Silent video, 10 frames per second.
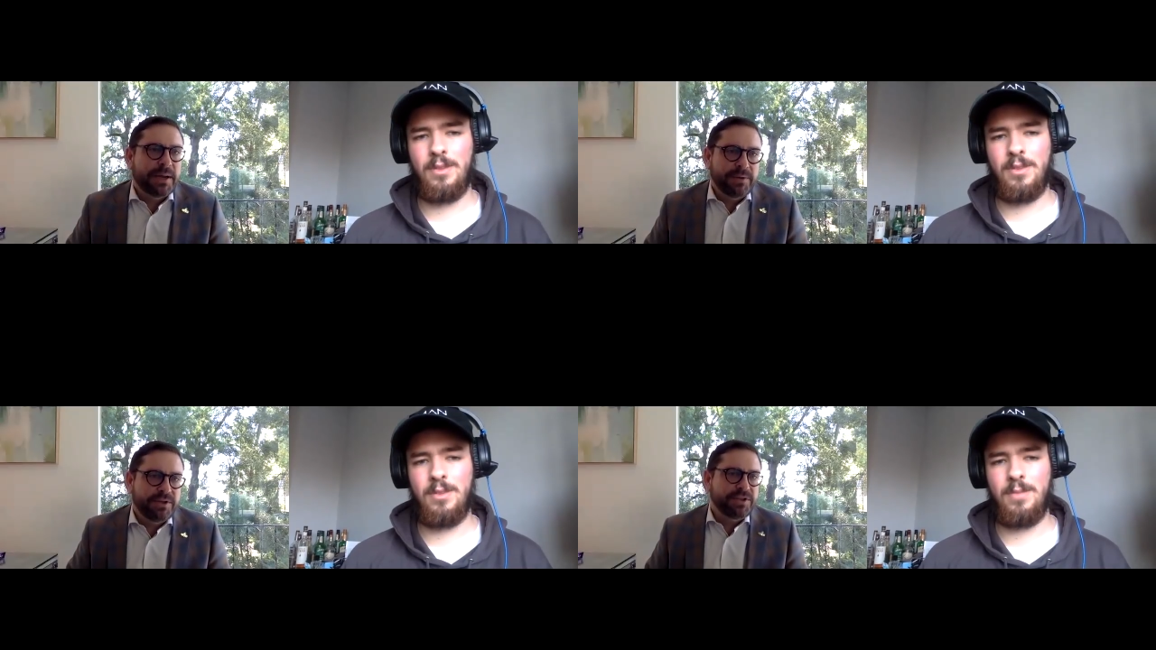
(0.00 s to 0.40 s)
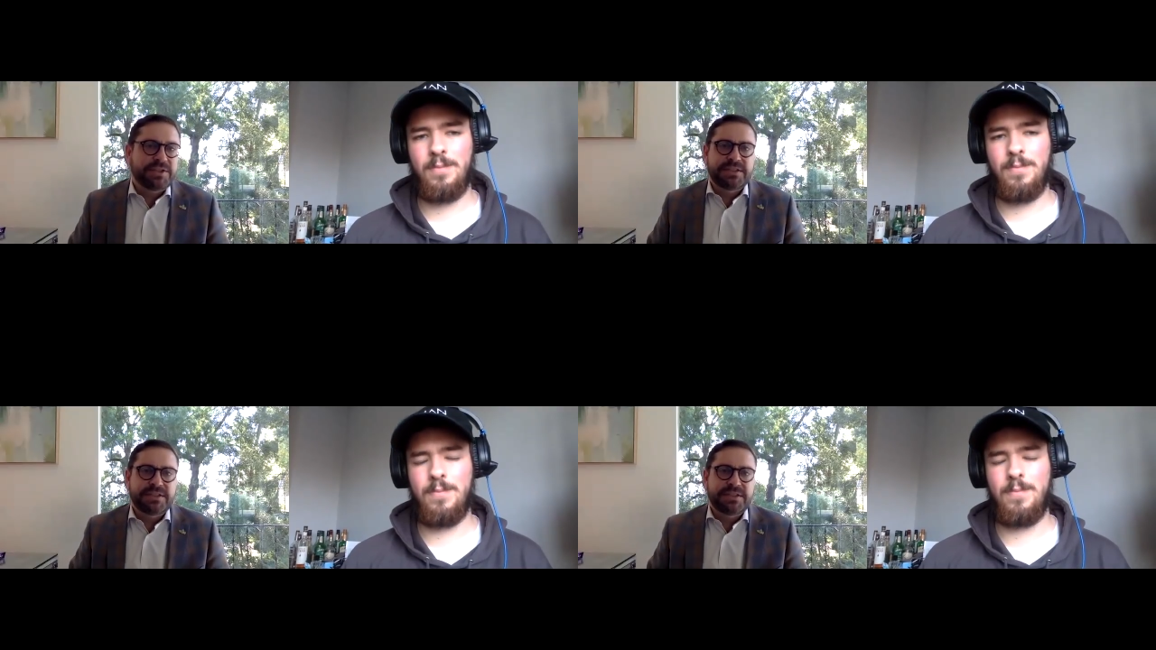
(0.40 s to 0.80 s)
Speaker 1: You're just
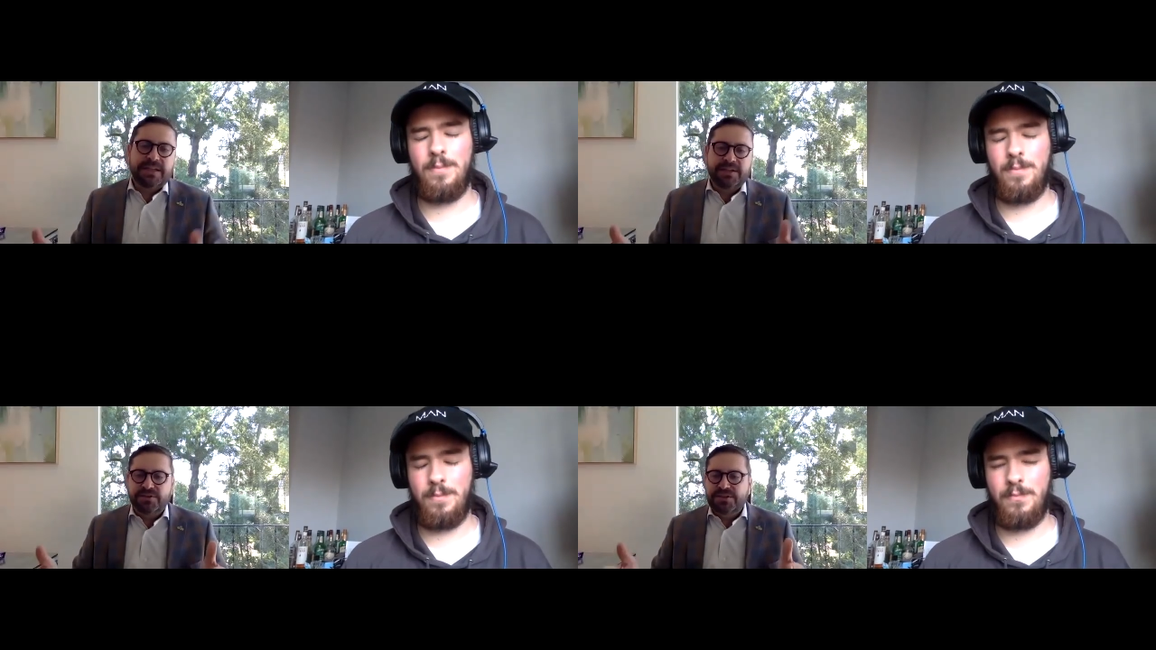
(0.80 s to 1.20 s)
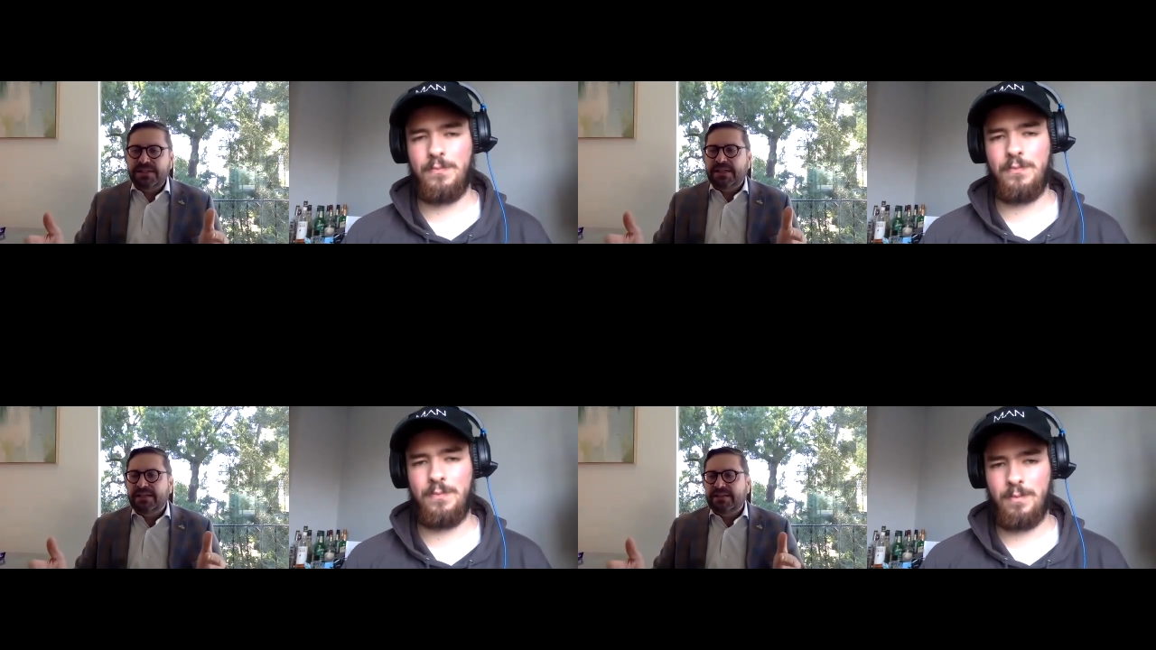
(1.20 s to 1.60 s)
sitting in your
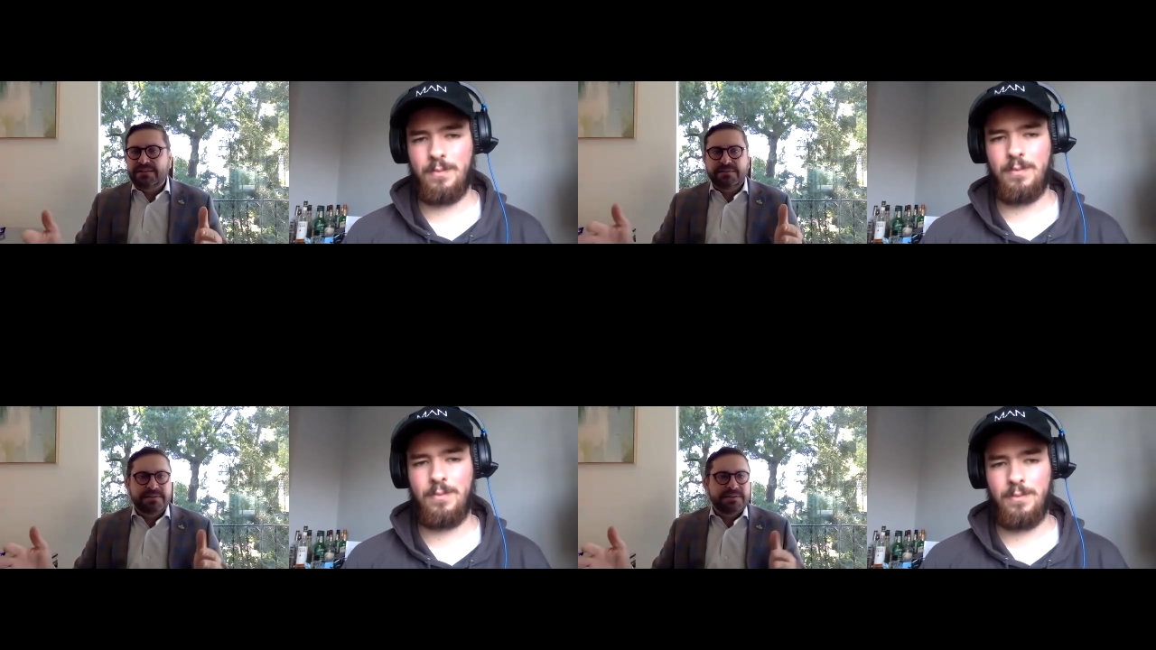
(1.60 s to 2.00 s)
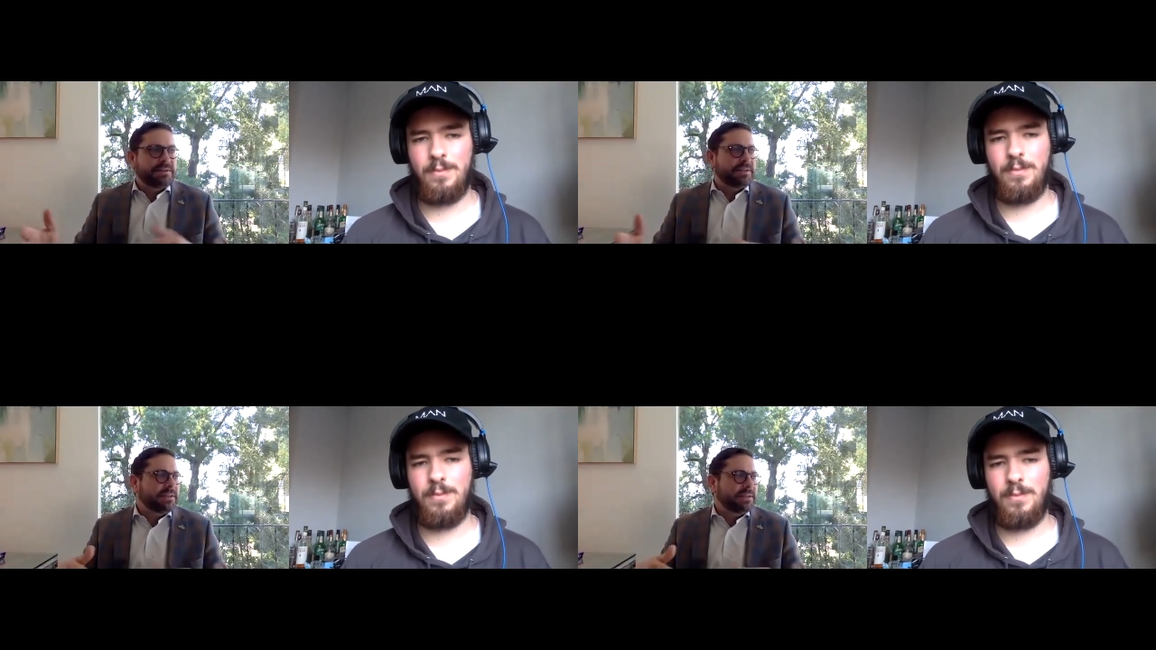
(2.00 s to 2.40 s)
seat
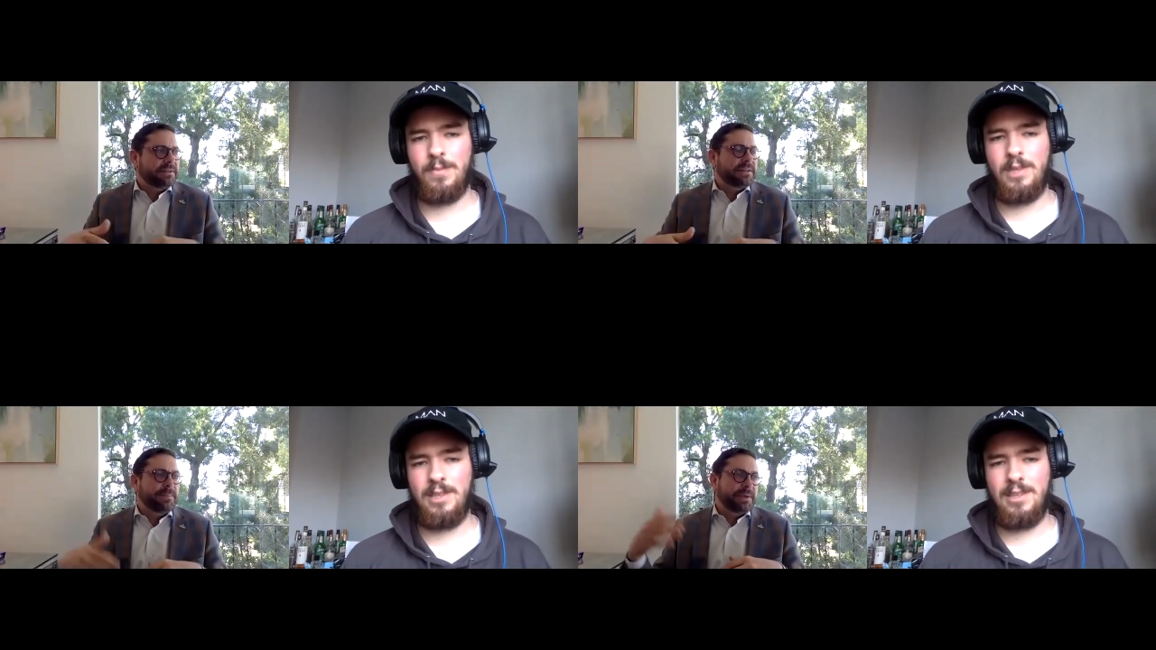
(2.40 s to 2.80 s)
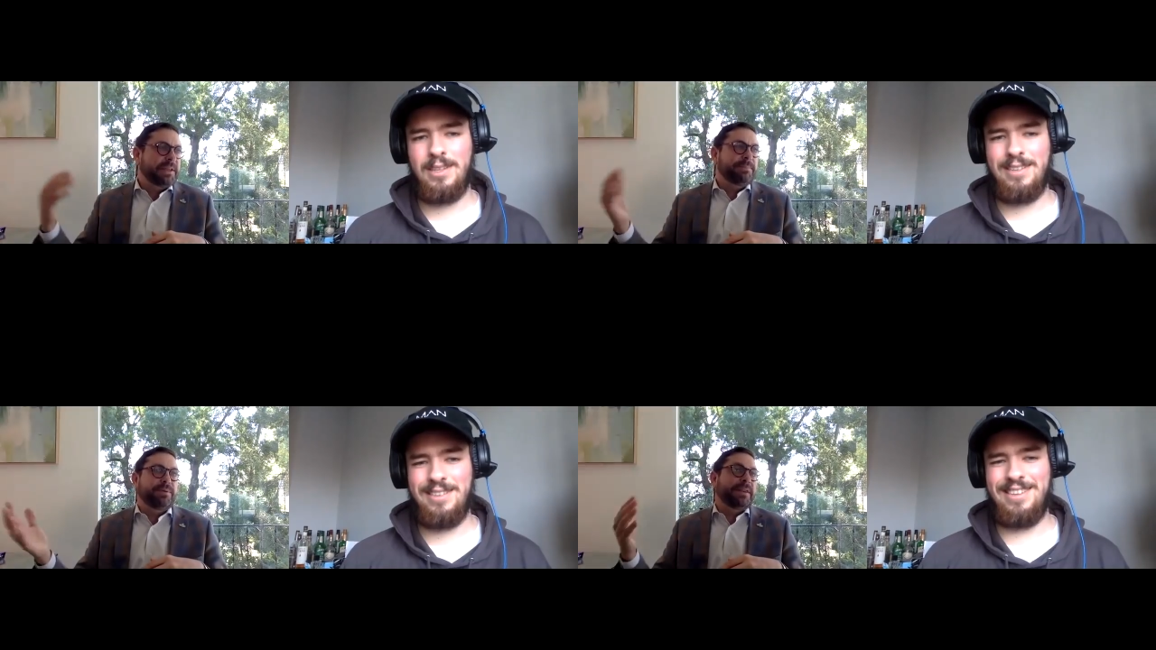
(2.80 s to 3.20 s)
typically
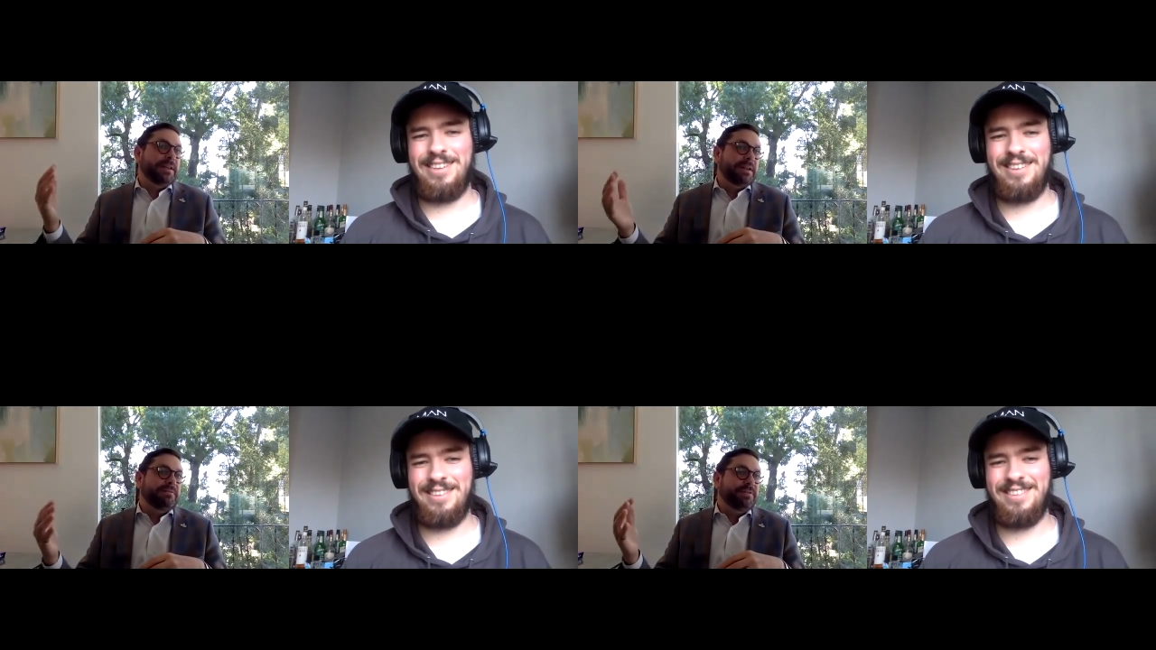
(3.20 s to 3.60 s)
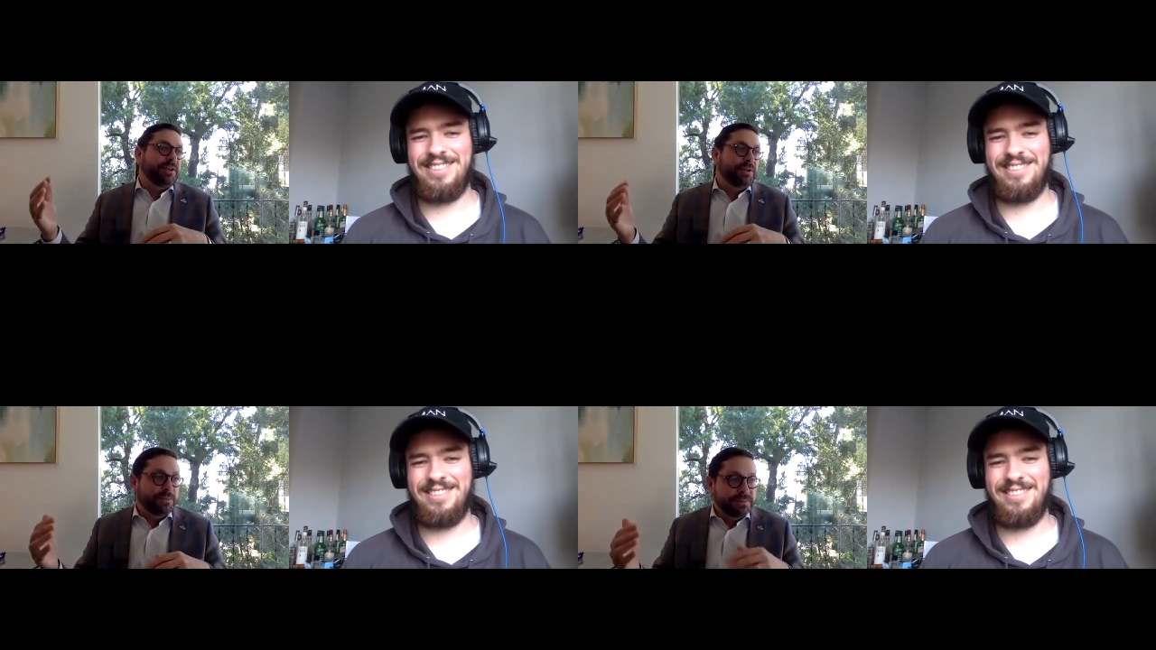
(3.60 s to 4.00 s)
breathing in
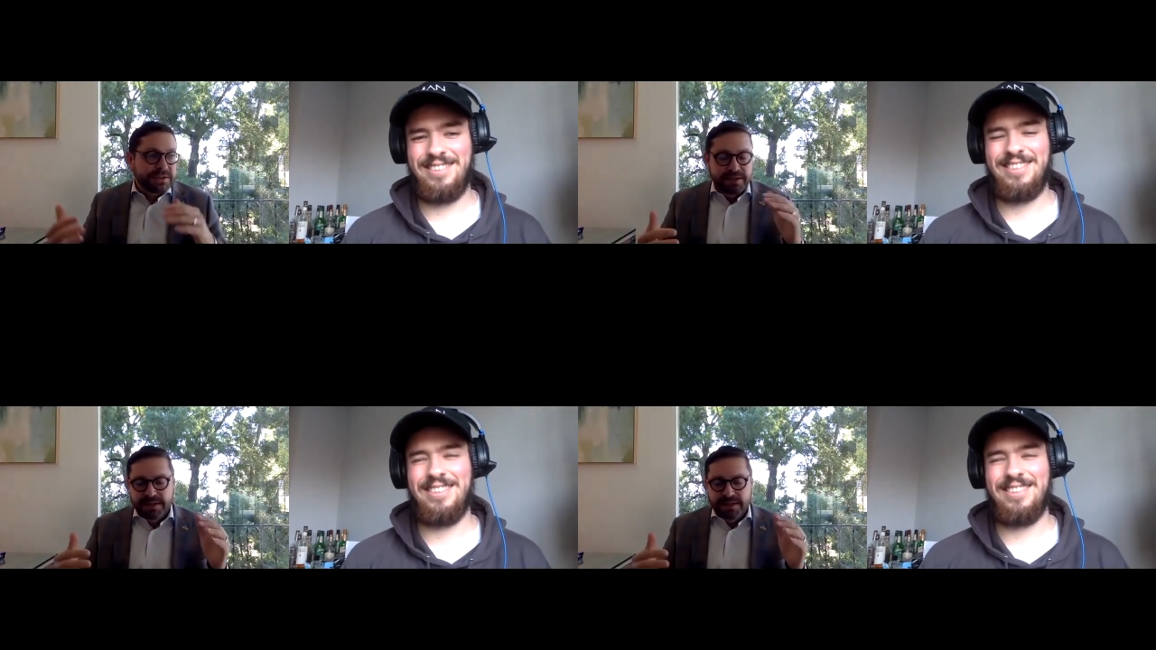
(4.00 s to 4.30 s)
fumes